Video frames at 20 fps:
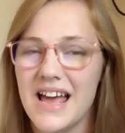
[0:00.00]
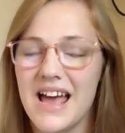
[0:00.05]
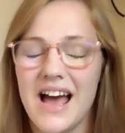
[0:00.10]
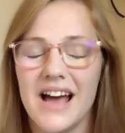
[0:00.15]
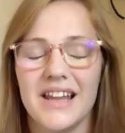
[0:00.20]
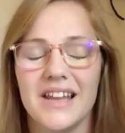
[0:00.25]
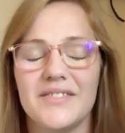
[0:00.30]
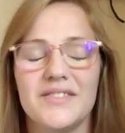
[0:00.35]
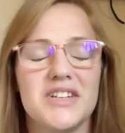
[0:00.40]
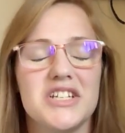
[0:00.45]
I
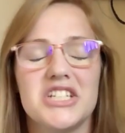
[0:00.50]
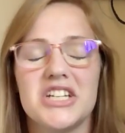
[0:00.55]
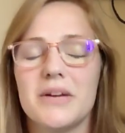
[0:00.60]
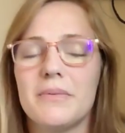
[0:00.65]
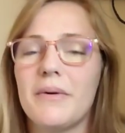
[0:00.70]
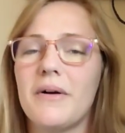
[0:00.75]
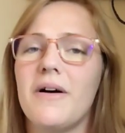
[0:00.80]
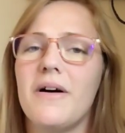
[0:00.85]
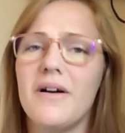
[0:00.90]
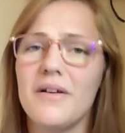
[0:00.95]
love to share
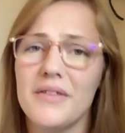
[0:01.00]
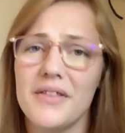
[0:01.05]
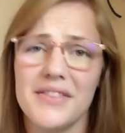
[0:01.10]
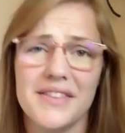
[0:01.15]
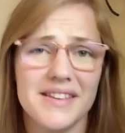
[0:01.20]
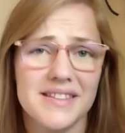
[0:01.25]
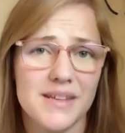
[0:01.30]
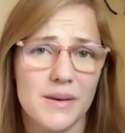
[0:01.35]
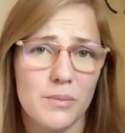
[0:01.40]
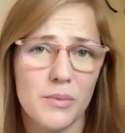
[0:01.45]
about all the
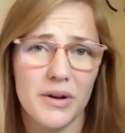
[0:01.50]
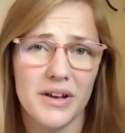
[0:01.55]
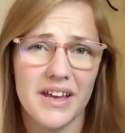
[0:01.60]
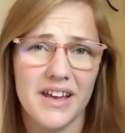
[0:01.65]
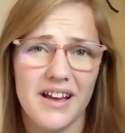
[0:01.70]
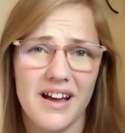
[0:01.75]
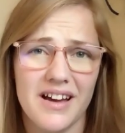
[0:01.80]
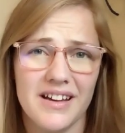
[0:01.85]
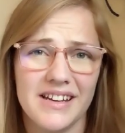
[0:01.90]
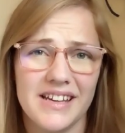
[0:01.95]
things I'm
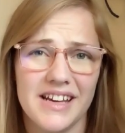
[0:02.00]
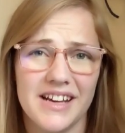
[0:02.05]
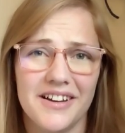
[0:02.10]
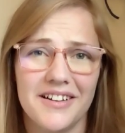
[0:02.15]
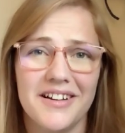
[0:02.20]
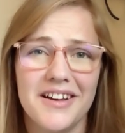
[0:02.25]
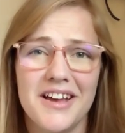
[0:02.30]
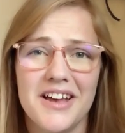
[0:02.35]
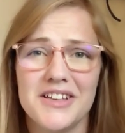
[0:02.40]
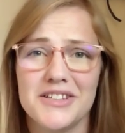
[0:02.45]
working on
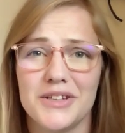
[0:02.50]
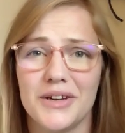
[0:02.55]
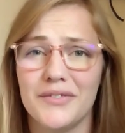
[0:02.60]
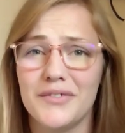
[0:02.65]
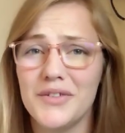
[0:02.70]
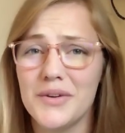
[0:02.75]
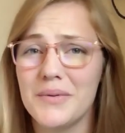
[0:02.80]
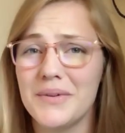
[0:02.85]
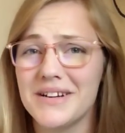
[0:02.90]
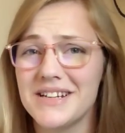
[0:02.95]
here. So if
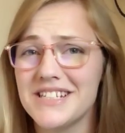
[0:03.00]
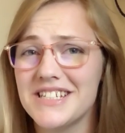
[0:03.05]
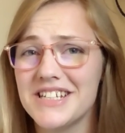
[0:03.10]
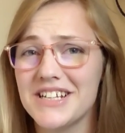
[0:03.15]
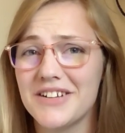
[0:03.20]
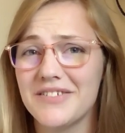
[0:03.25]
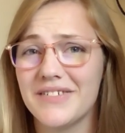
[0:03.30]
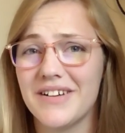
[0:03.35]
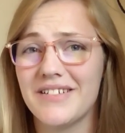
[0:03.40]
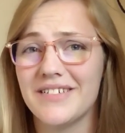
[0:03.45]
you want to
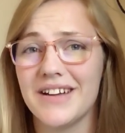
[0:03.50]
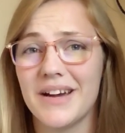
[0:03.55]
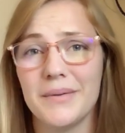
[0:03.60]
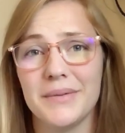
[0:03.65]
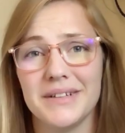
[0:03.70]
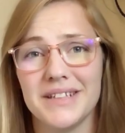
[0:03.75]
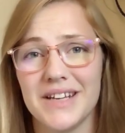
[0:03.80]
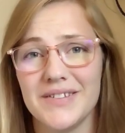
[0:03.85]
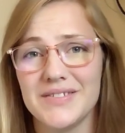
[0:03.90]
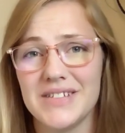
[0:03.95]
stick around, I
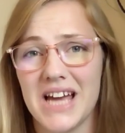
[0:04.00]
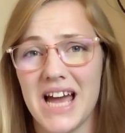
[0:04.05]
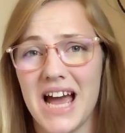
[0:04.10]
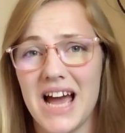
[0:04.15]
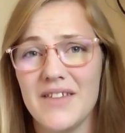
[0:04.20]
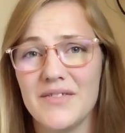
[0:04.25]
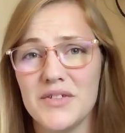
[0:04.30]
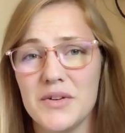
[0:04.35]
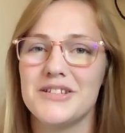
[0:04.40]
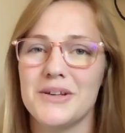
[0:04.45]
would love to
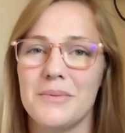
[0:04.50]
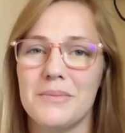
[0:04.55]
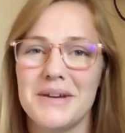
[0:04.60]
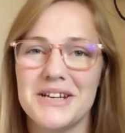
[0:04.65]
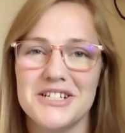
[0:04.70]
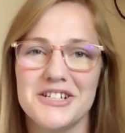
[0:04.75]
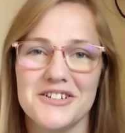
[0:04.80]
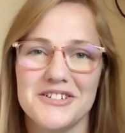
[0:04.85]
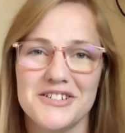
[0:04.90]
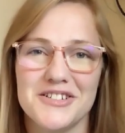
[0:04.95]
have you. So make
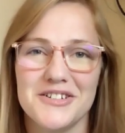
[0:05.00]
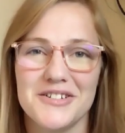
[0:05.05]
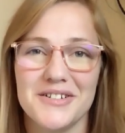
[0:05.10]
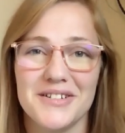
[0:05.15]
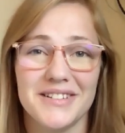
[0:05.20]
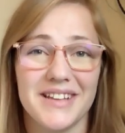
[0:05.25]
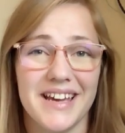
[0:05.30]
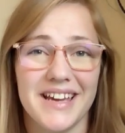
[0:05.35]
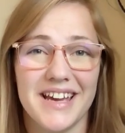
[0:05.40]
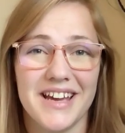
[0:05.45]
sure to
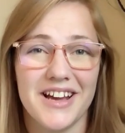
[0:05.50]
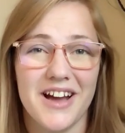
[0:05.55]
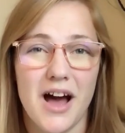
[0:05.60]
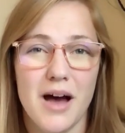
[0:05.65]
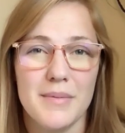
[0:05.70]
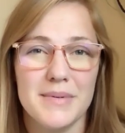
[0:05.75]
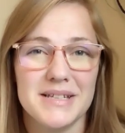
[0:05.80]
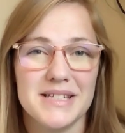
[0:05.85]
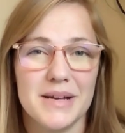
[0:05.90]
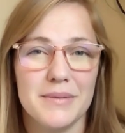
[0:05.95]
like and
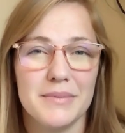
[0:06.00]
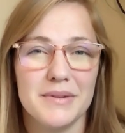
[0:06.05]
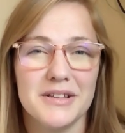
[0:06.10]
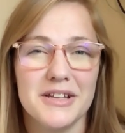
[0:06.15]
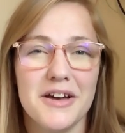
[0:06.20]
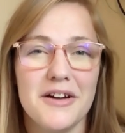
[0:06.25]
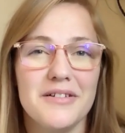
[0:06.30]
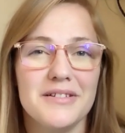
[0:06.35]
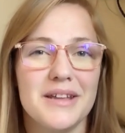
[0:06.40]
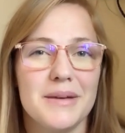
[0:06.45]
comment down
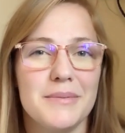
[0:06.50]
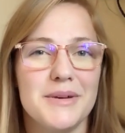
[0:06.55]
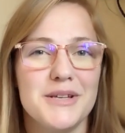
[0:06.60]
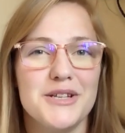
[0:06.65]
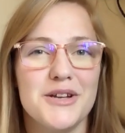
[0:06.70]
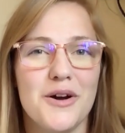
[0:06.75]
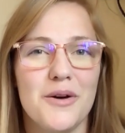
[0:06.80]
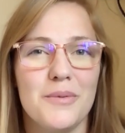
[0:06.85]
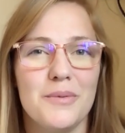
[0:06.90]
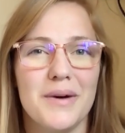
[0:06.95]
below. Let me
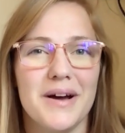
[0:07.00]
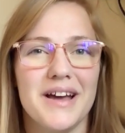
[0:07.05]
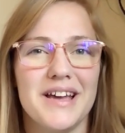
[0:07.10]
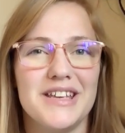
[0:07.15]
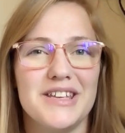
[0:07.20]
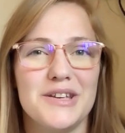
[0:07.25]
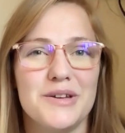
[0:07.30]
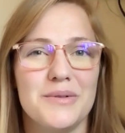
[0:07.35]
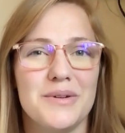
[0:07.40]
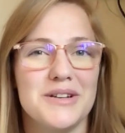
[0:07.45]
know what
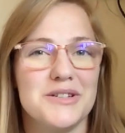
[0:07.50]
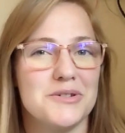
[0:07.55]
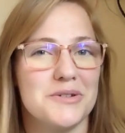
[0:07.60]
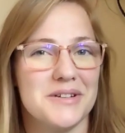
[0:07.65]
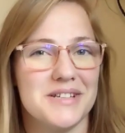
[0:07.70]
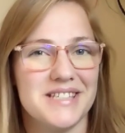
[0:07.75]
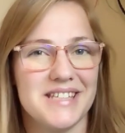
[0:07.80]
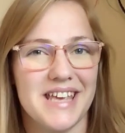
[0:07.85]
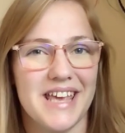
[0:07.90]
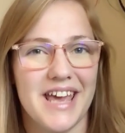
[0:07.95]
you enjoy
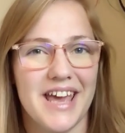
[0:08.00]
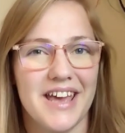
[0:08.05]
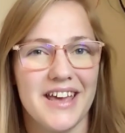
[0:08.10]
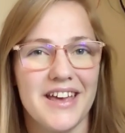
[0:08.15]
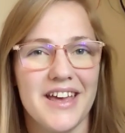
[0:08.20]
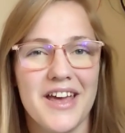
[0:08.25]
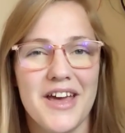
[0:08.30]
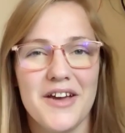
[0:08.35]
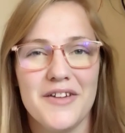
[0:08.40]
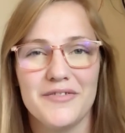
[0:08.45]

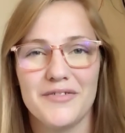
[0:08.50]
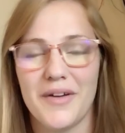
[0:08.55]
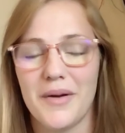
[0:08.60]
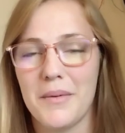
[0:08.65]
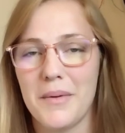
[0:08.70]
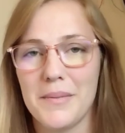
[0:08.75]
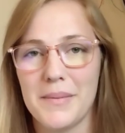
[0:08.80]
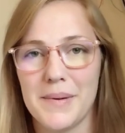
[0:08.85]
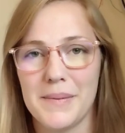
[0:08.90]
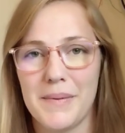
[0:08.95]
seeing
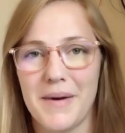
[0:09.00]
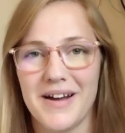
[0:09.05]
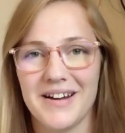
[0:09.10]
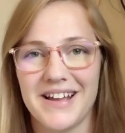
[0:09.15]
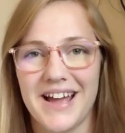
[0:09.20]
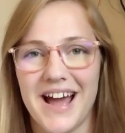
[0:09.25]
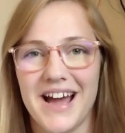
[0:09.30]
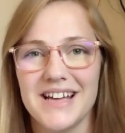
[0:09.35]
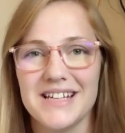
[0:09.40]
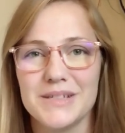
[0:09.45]
from my
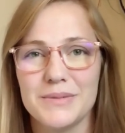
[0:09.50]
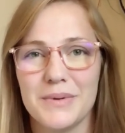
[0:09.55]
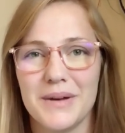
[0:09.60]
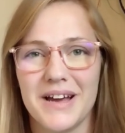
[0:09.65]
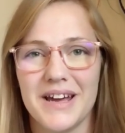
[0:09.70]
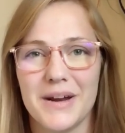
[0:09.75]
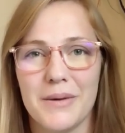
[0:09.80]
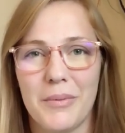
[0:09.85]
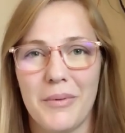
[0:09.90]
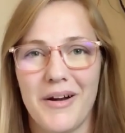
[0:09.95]
podcast, what
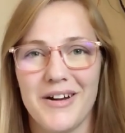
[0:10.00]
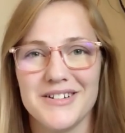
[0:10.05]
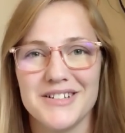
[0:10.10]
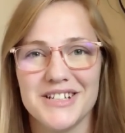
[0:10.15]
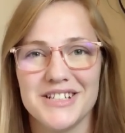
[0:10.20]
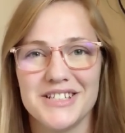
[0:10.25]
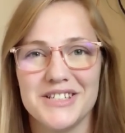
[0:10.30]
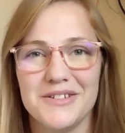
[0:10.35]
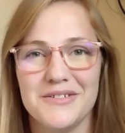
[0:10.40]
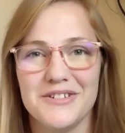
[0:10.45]
kind of
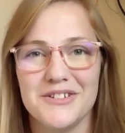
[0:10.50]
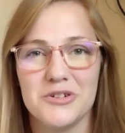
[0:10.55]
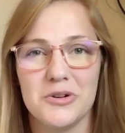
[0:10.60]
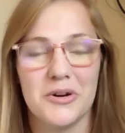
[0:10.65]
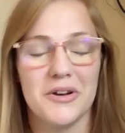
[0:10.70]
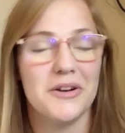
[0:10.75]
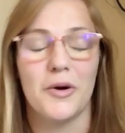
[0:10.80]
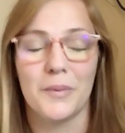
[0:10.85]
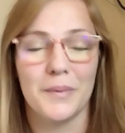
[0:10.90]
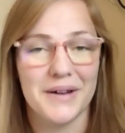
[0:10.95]
projects you
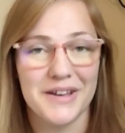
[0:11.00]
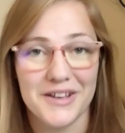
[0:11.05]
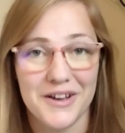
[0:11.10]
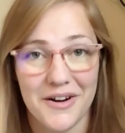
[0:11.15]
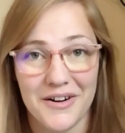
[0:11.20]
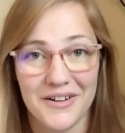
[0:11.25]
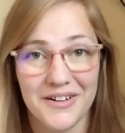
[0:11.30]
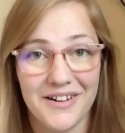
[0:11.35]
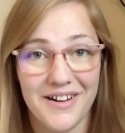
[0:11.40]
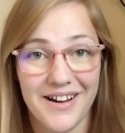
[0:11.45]
enjoyed, or what
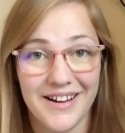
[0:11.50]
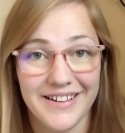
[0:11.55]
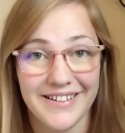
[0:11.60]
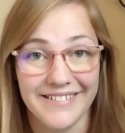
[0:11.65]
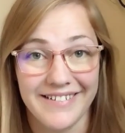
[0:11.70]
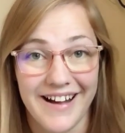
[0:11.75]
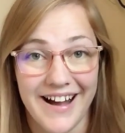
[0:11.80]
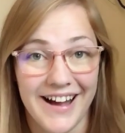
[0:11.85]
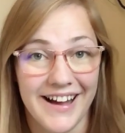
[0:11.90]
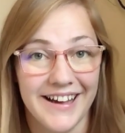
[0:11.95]
yarn caught
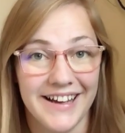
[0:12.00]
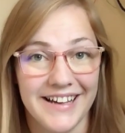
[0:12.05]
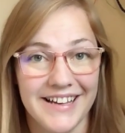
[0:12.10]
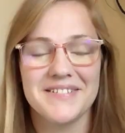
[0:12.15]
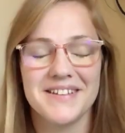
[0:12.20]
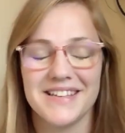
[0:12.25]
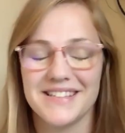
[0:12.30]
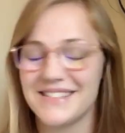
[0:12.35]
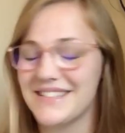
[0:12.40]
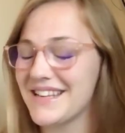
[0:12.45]
your eye,
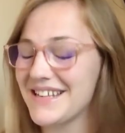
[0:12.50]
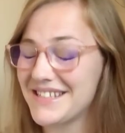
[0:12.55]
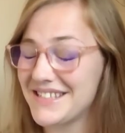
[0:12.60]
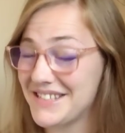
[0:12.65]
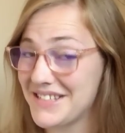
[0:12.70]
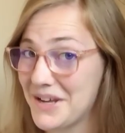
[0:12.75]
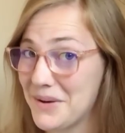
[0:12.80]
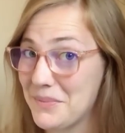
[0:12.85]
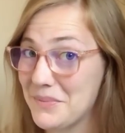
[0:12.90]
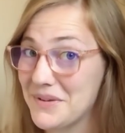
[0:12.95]
because
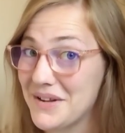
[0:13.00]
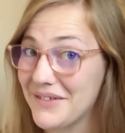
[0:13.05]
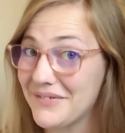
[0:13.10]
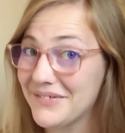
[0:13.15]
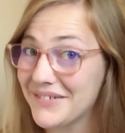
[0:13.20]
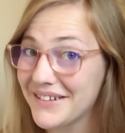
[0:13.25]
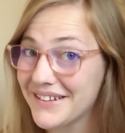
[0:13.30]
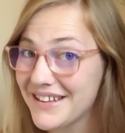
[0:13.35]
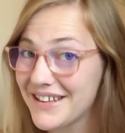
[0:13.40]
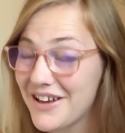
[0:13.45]
some
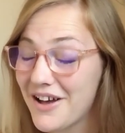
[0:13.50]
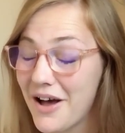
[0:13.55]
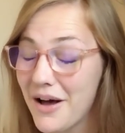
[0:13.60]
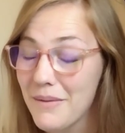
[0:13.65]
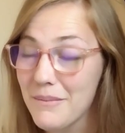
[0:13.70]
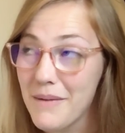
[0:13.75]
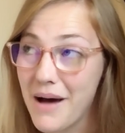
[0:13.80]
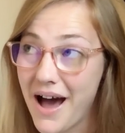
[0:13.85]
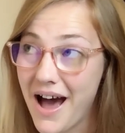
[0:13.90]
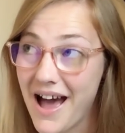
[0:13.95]
definitely
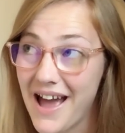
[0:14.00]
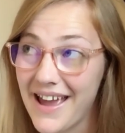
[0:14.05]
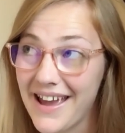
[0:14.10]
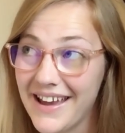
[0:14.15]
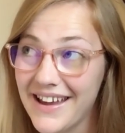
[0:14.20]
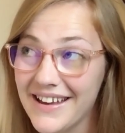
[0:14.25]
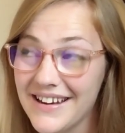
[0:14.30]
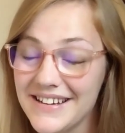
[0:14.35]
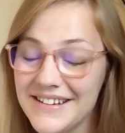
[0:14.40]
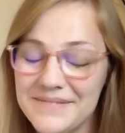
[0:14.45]
caught
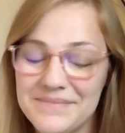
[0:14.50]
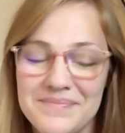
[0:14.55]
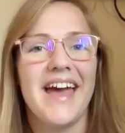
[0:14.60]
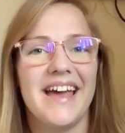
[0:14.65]
mine.